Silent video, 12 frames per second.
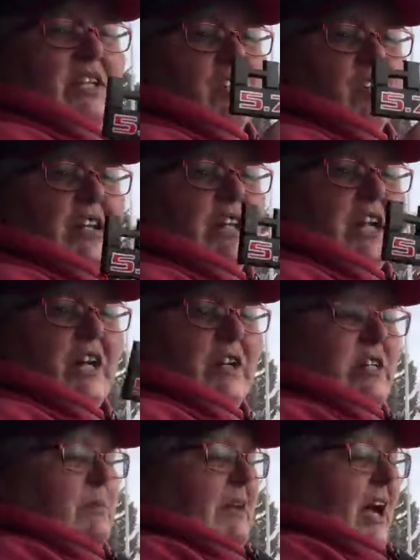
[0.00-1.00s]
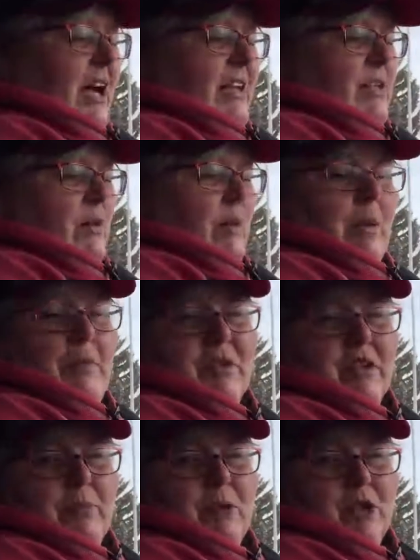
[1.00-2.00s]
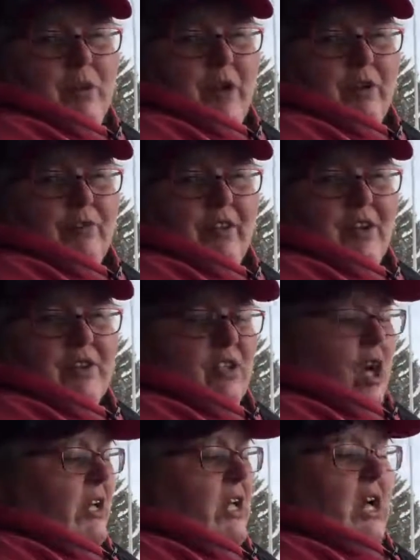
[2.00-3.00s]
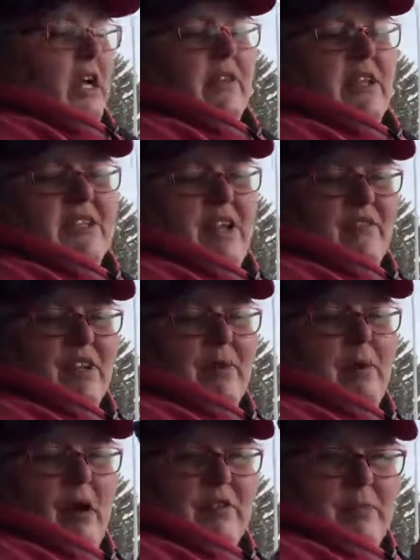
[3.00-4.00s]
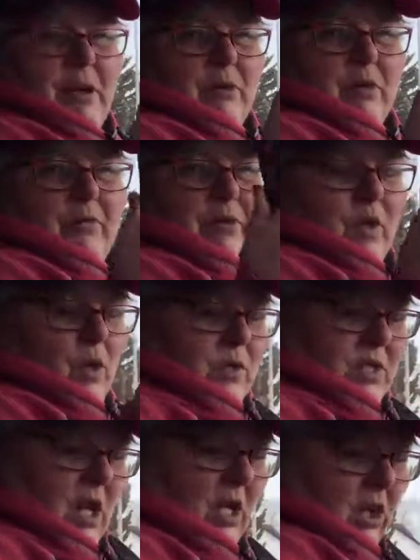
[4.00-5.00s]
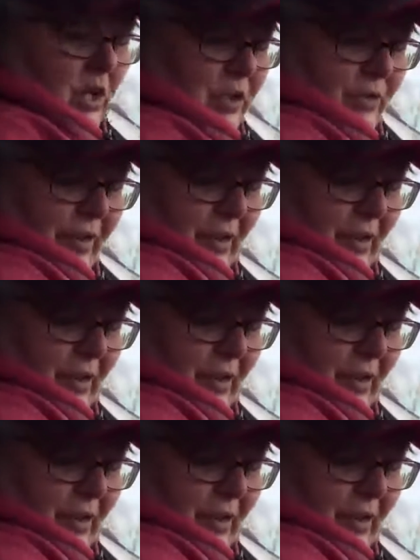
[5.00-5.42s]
these are in here is because when we put the Bushwacker flares on, these have to come off to make room for those uh, larger